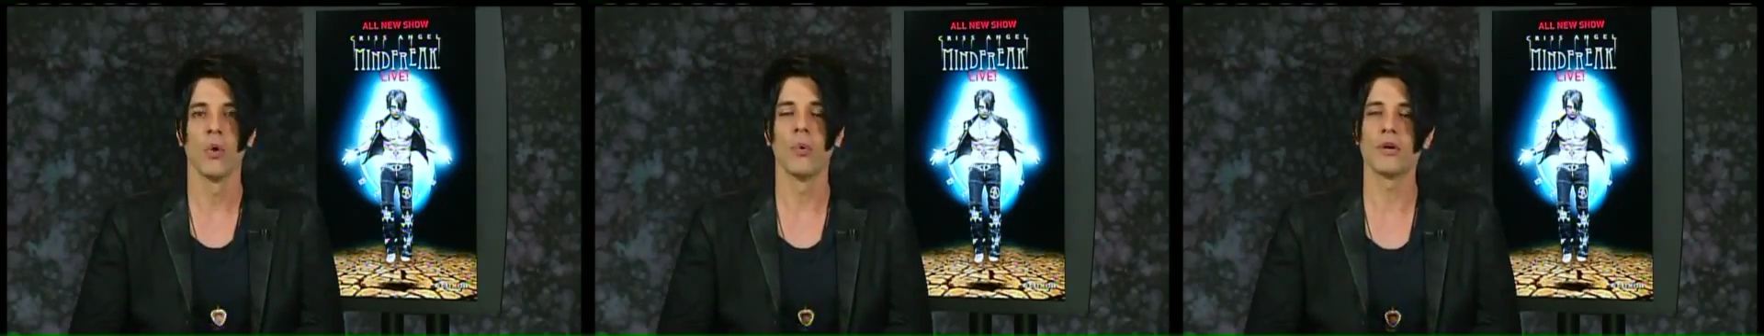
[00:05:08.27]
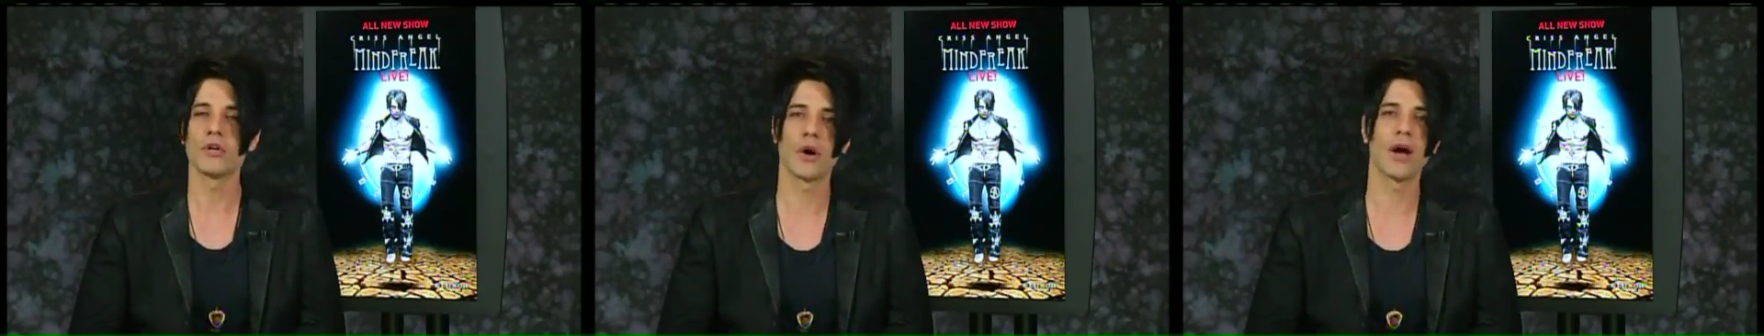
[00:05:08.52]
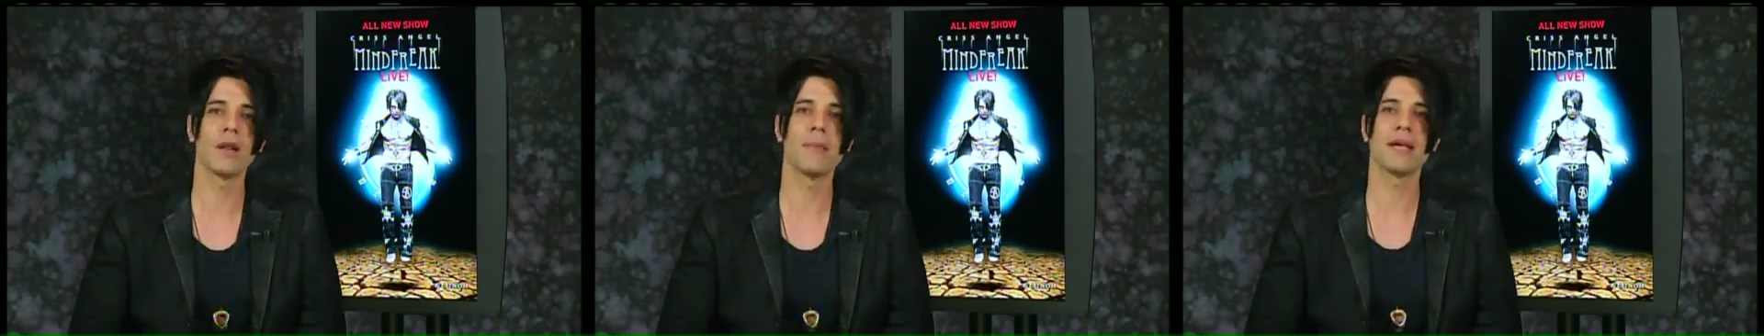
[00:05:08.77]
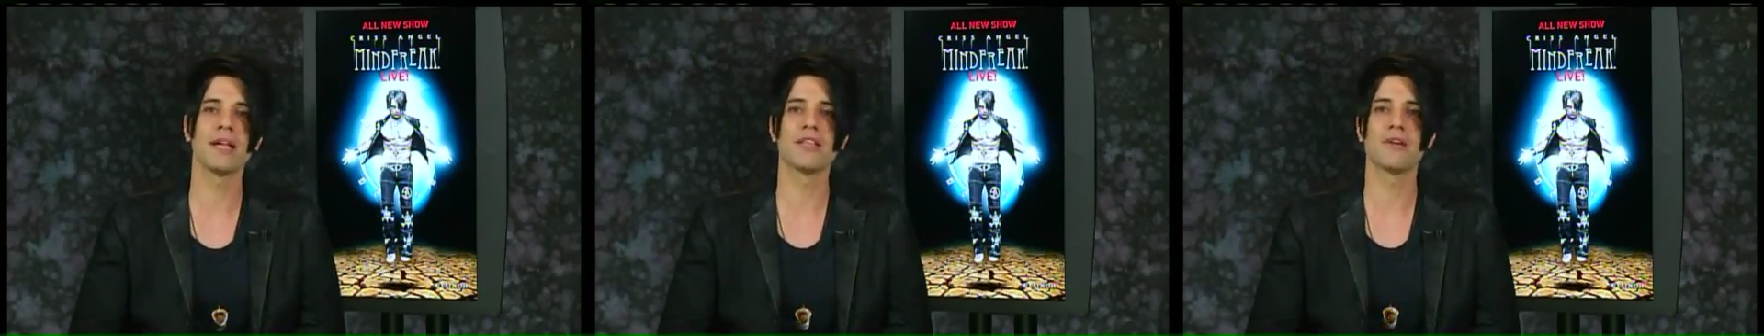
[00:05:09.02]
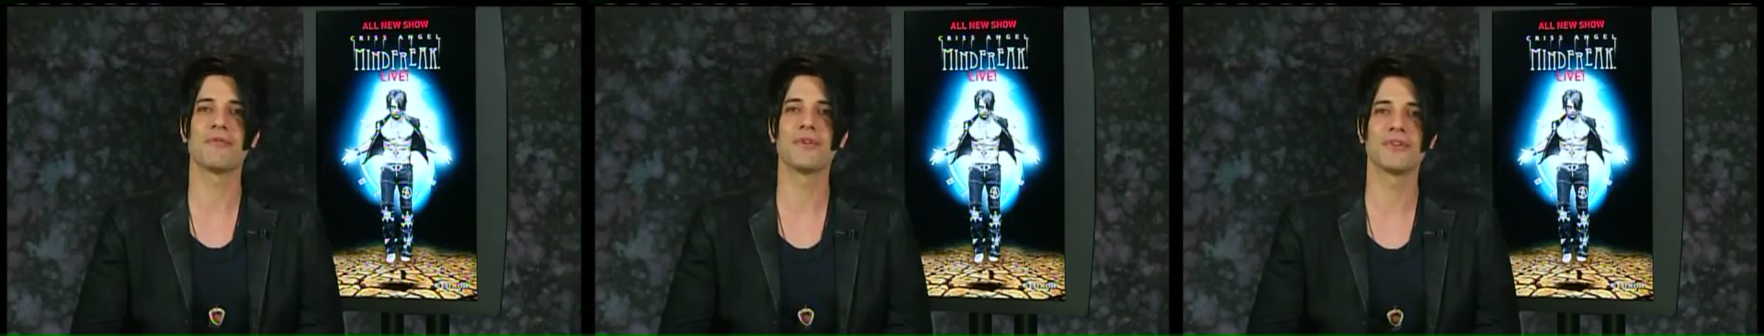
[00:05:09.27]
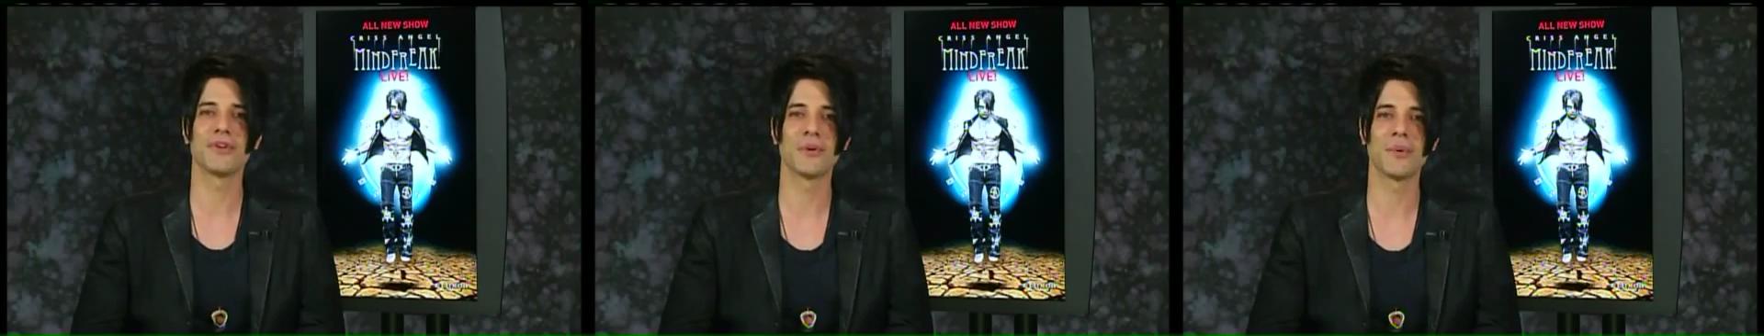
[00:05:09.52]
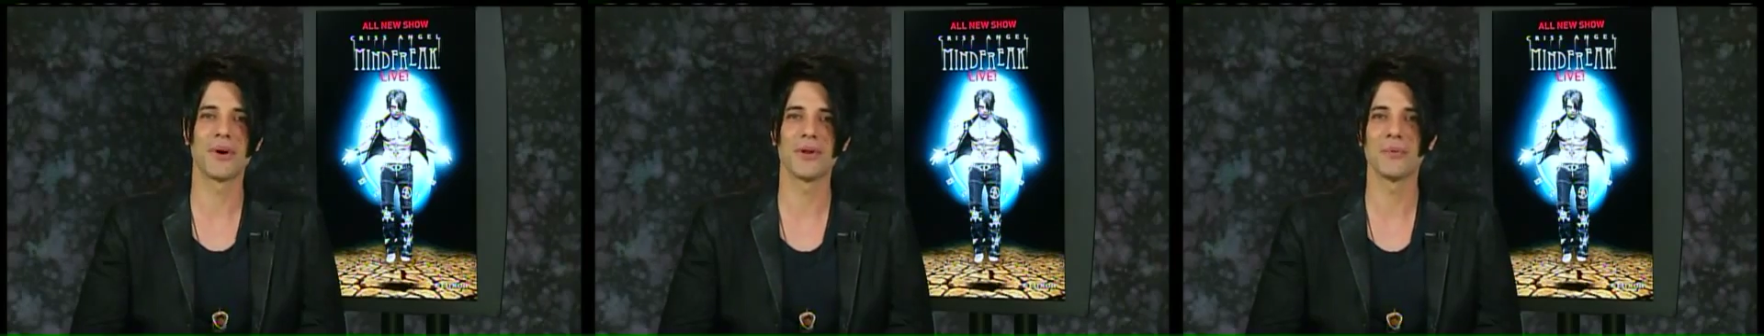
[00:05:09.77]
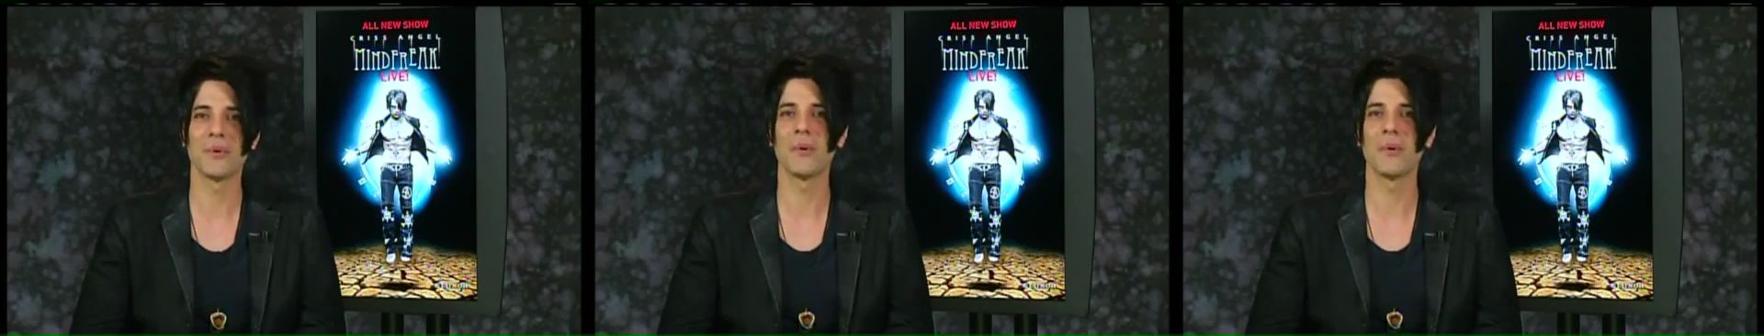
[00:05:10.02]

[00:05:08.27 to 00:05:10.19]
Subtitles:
We're trying to make a difference in the world.